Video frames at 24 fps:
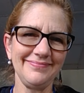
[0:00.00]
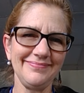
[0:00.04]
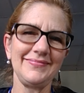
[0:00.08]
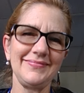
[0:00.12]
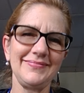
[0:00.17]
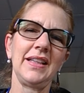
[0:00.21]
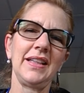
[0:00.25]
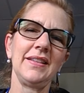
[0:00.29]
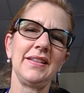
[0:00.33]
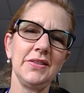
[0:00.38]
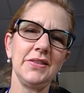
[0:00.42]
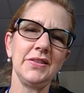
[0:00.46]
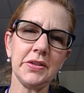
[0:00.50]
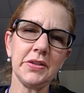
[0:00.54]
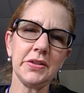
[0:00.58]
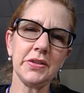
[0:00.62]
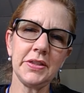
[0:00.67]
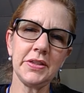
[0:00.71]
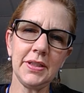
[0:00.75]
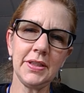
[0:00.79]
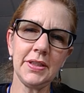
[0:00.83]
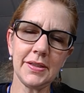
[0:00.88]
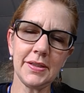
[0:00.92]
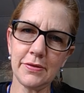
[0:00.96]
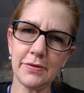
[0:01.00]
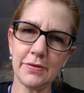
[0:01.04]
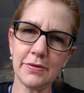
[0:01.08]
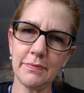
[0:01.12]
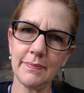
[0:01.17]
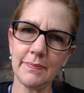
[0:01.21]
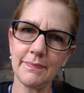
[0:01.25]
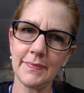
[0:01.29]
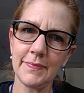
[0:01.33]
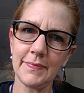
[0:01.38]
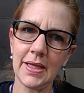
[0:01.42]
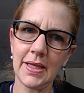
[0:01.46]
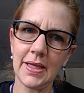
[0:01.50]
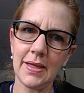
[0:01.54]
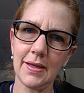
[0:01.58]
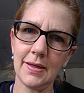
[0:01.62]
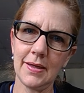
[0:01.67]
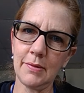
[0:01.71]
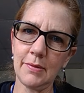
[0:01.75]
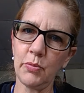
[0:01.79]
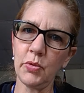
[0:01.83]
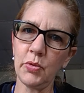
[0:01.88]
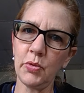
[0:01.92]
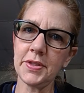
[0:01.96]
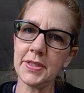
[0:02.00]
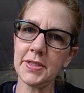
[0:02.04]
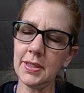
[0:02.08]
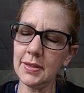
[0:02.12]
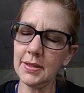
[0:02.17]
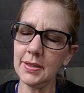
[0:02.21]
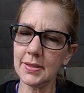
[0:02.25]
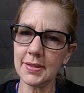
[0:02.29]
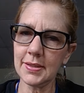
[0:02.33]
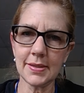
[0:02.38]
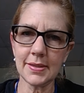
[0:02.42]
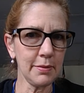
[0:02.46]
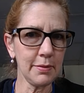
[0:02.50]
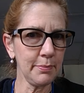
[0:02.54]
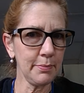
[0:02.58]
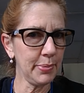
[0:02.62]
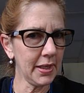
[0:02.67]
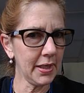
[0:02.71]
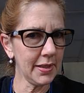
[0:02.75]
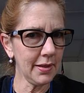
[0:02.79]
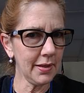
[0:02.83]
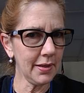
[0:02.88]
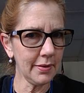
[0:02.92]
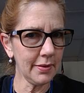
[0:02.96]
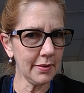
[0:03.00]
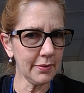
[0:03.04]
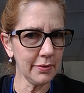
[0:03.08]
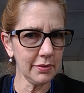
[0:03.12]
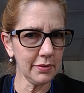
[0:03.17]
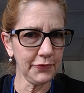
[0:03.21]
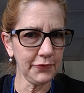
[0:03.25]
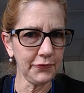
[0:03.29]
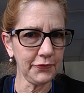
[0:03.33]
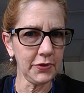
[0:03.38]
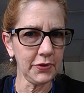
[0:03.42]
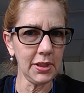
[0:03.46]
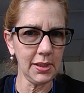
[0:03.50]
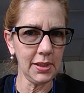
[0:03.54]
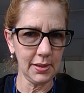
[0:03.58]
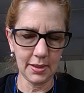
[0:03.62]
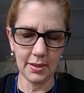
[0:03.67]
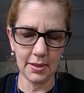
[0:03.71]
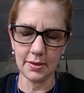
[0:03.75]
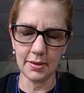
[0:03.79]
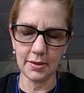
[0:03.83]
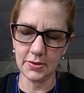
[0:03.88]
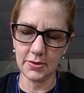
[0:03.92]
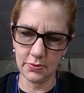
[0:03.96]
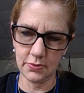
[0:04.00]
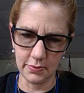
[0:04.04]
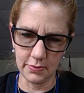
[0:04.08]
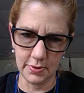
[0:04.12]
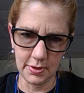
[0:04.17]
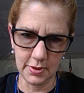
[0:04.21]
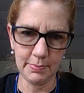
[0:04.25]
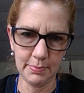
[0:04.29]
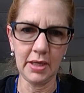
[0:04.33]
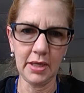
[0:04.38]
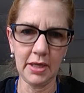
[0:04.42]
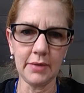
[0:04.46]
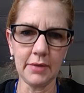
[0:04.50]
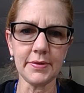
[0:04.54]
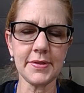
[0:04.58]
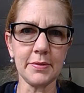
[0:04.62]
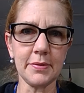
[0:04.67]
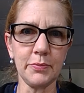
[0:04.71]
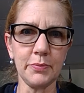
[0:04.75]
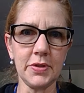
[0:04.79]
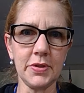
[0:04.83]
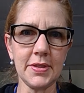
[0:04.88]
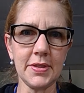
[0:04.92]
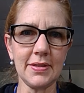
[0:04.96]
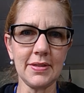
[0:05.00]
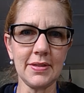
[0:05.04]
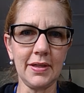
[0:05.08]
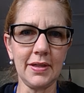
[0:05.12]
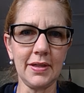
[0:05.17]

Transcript: Talk to you guys soon. Once again, this is a biography, a story about someone's life.